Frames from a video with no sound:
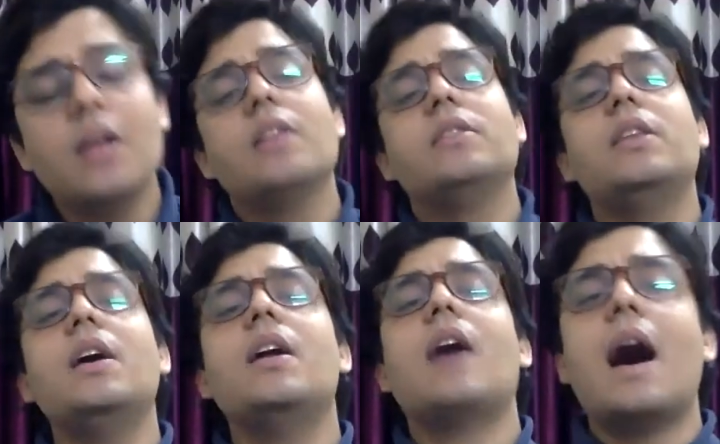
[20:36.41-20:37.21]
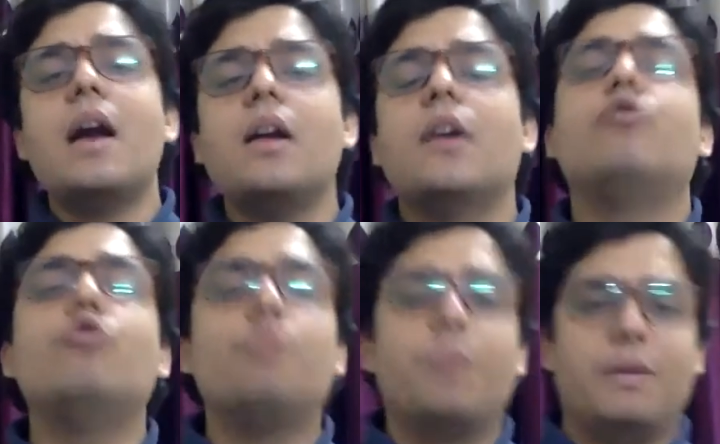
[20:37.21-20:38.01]
There are two
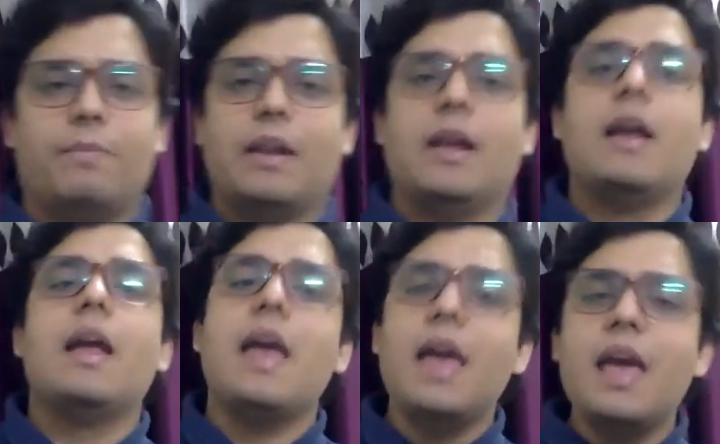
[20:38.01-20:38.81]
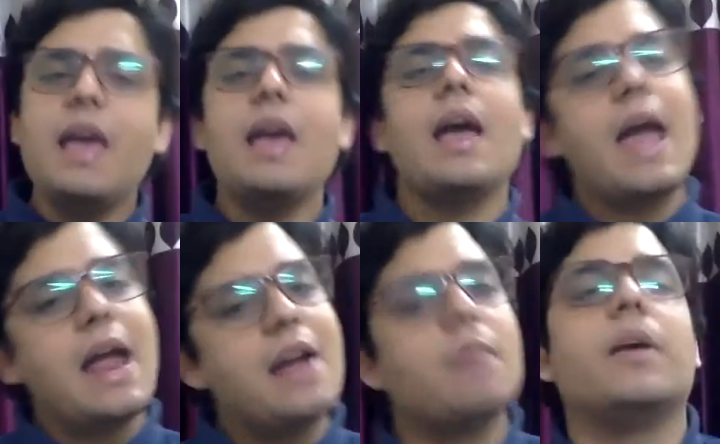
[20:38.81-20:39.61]
people, A
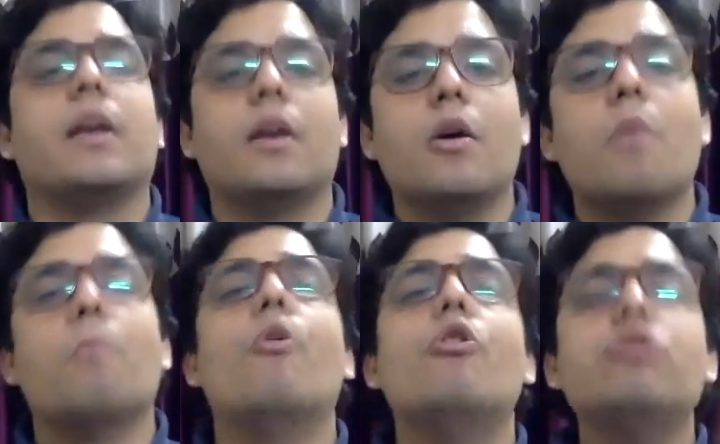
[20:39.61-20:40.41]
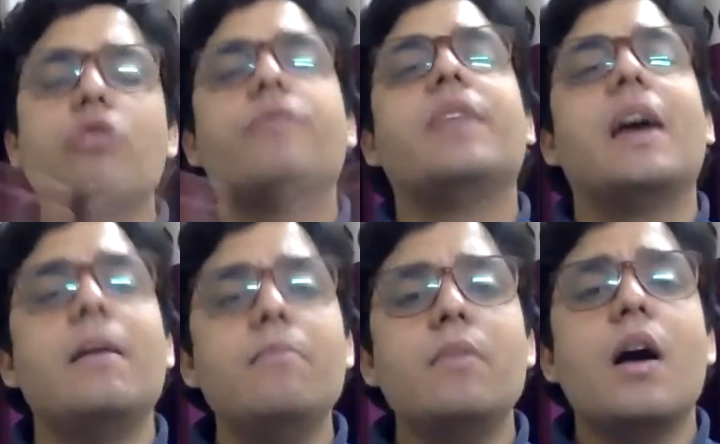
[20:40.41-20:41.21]
and B. Both of them
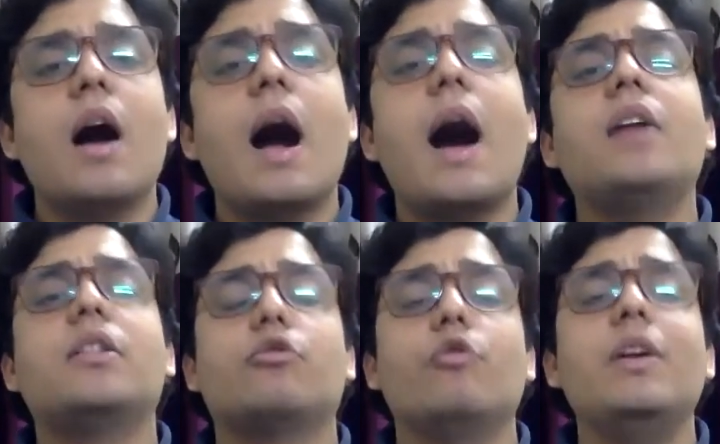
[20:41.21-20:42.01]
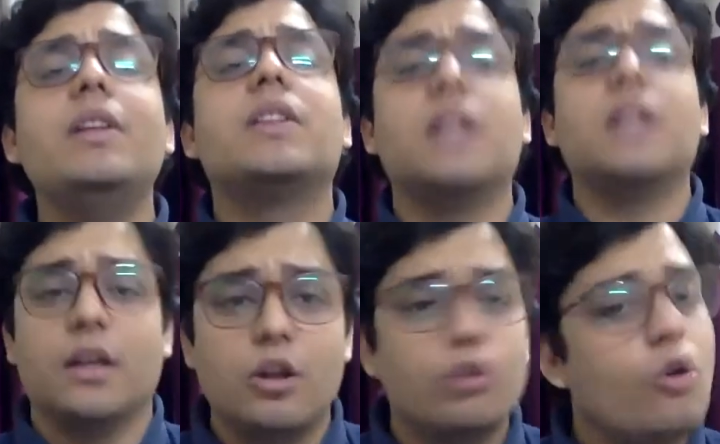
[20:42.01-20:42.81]
are suing C,
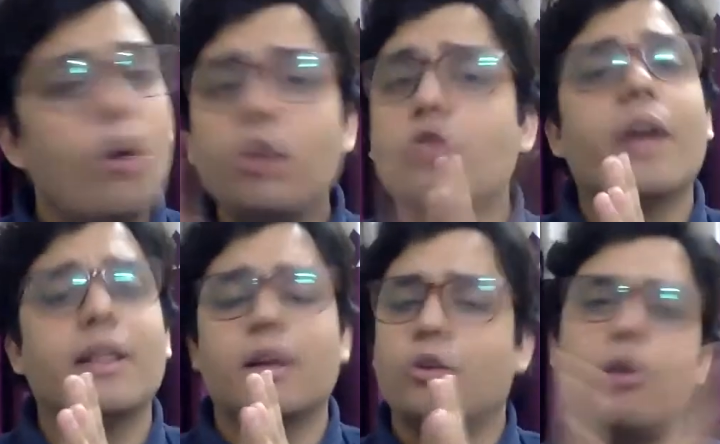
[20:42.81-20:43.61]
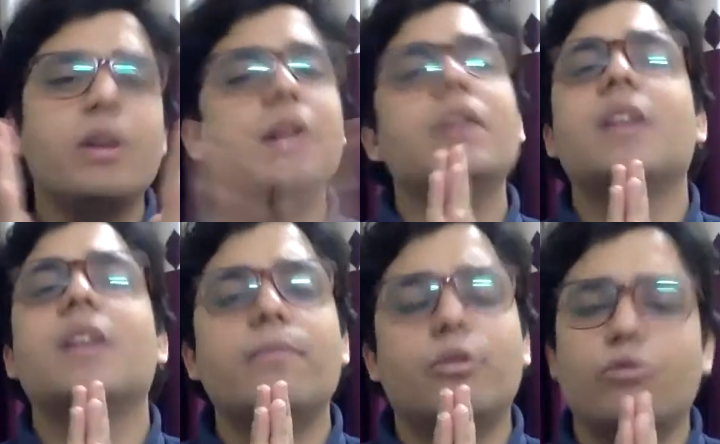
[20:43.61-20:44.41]
not together, not in the same
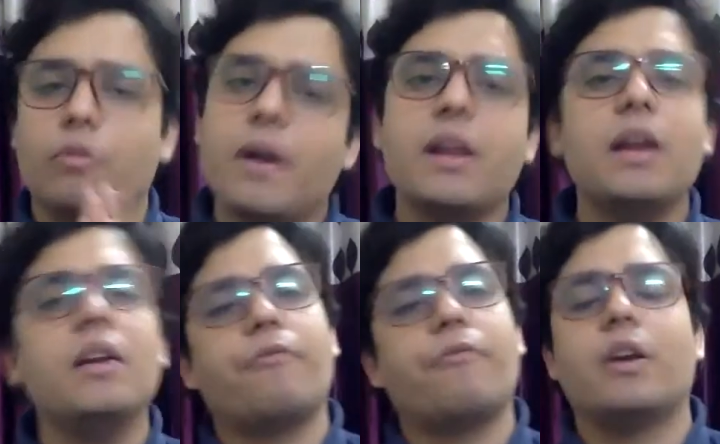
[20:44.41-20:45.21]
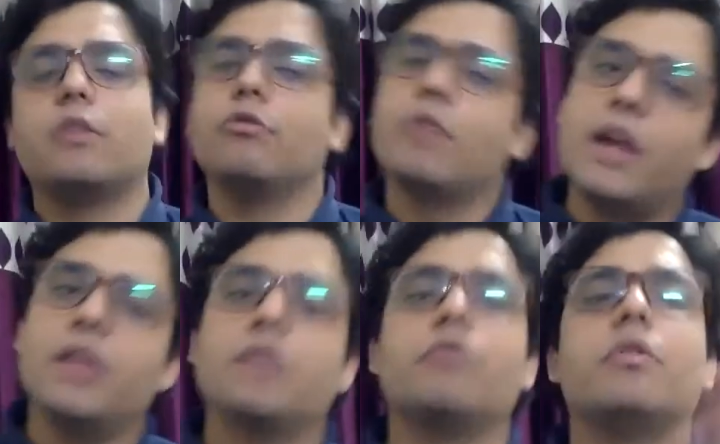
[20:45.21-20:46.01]
suit, but in different suit. A is
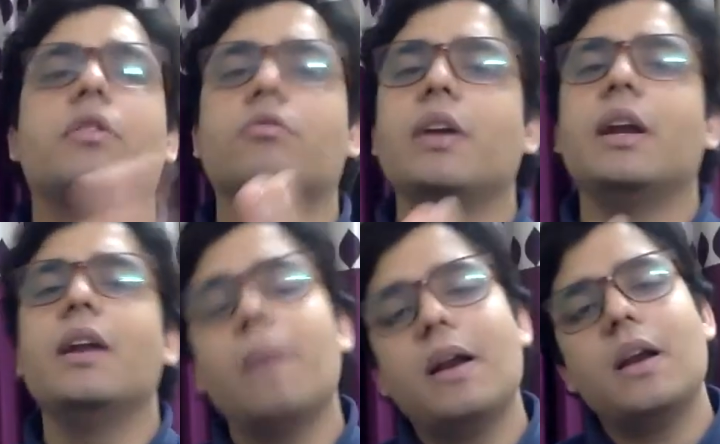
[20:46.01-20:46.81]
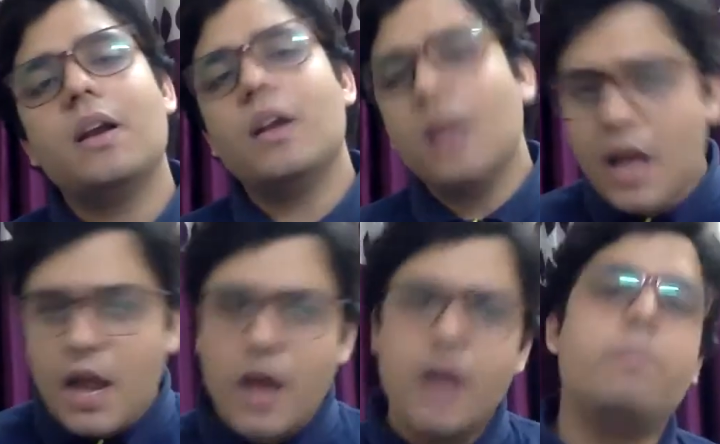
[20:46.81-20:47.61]
suing independently
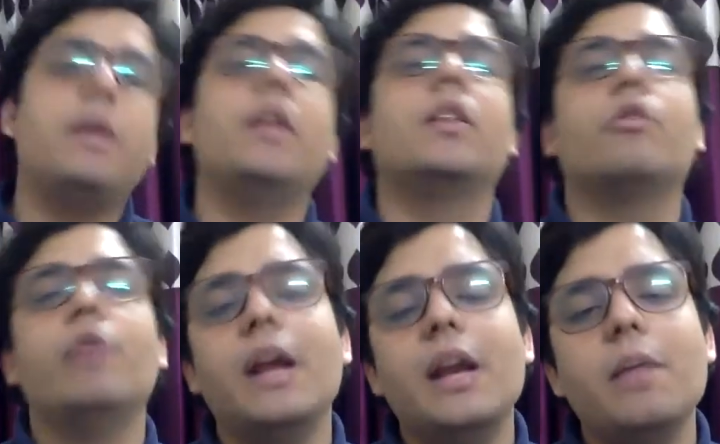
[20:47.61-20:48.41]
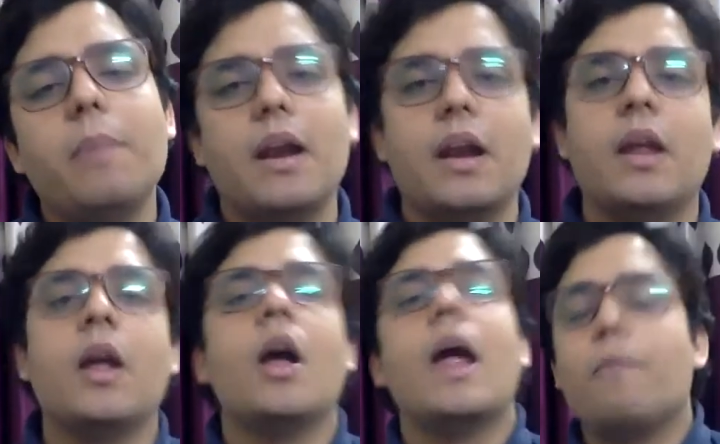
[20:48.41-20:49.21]
and B is suing independently,
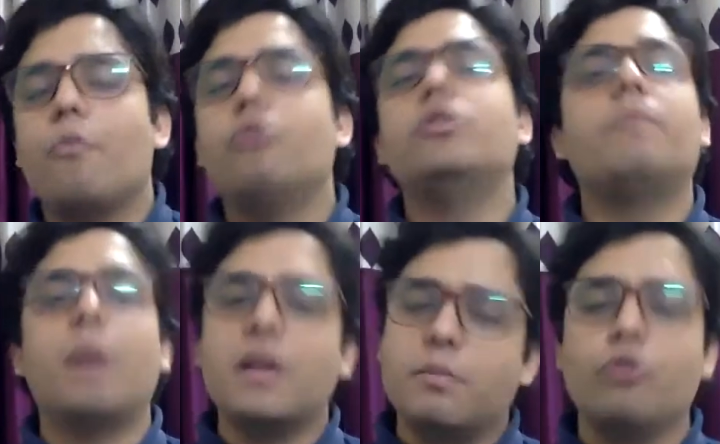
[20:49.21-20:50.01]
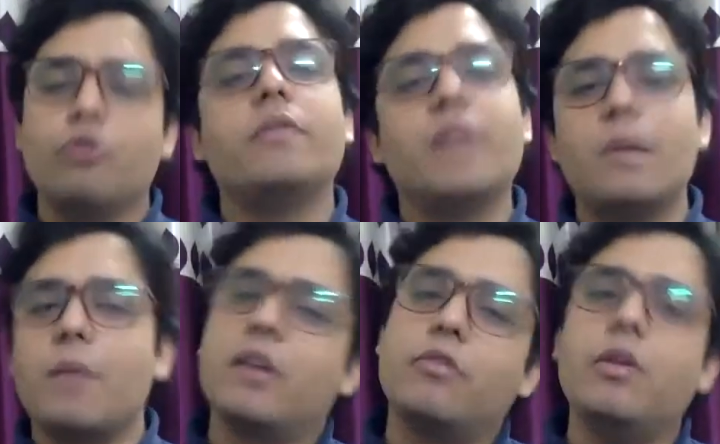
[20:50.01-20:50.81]
and both of them are
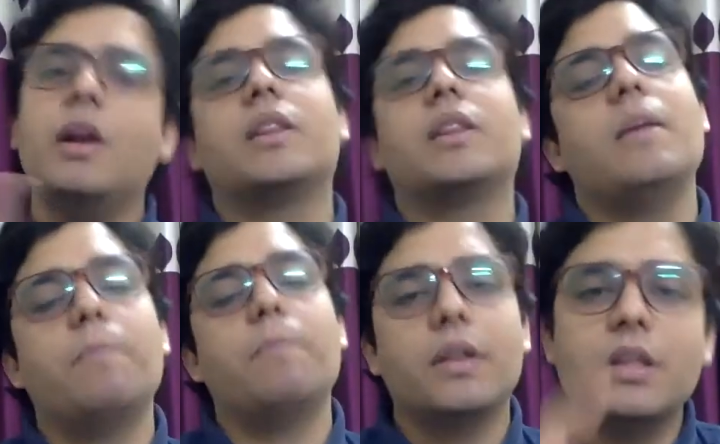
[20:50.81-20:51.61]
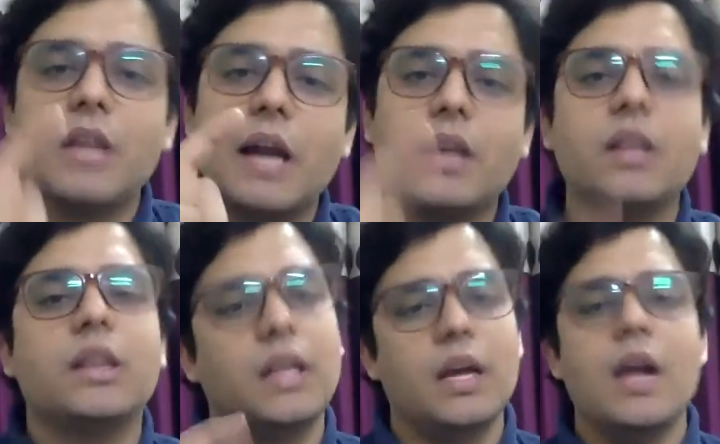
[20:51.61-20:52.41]
suing a same person, that is
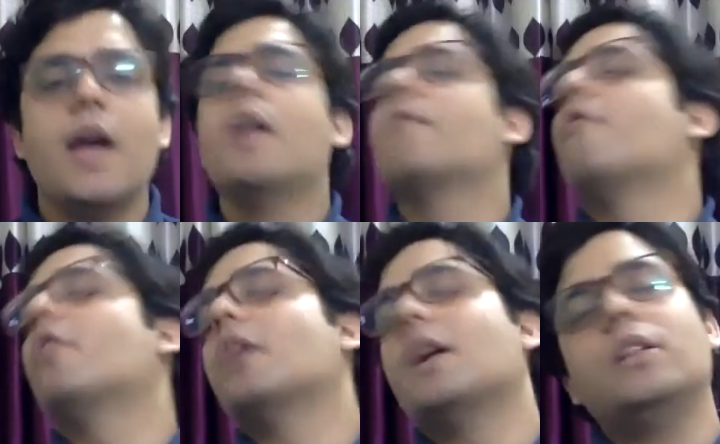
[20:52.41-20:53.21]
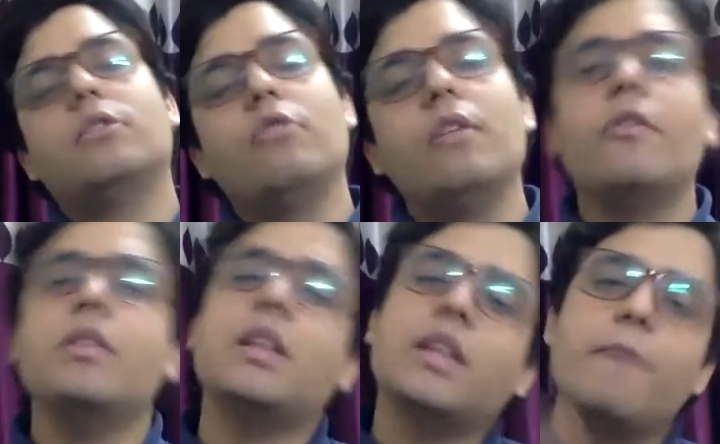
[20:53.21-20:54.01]
C. And what are they suing for? The
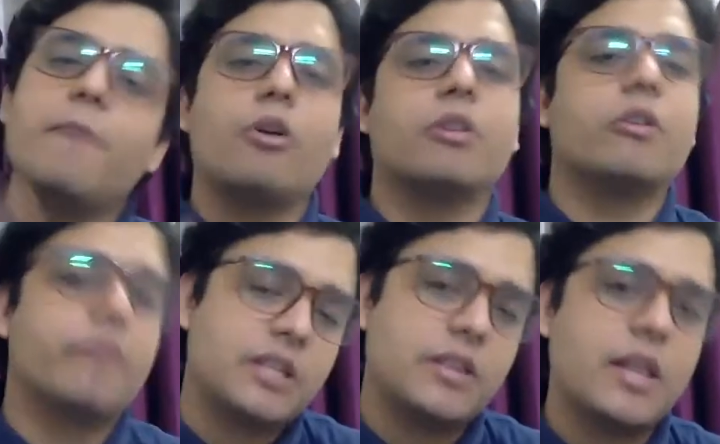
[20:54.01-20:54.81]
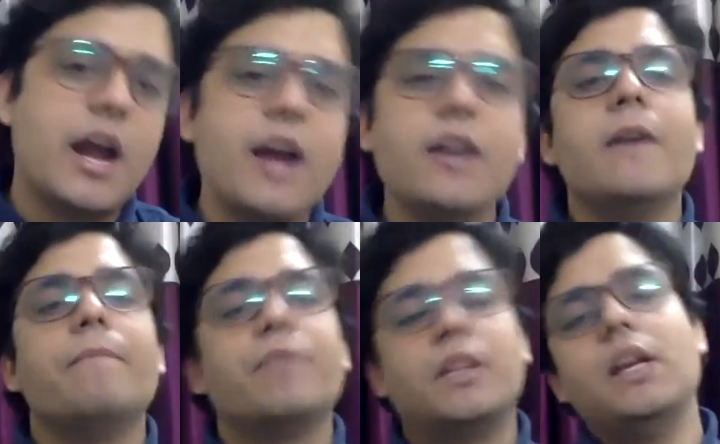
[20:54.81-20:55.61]
same cause of action, that
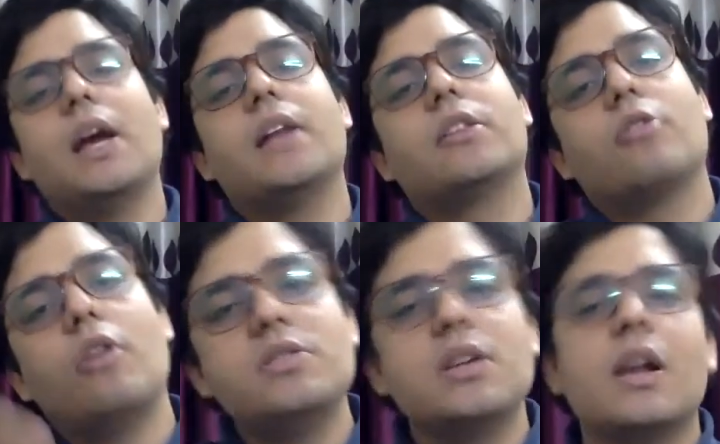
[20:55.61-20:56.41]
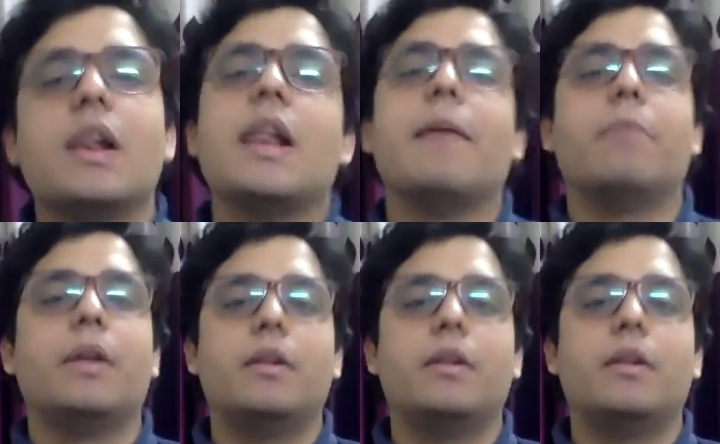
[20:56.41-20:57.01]
C has caused libel.